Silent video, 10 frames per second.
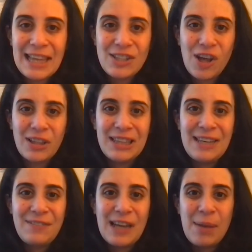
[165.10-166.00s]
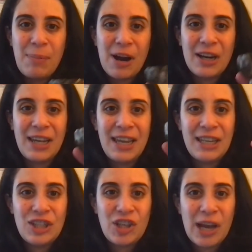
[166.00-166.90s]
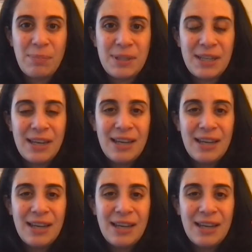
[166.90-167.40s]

Let's all lift up our kiddish cups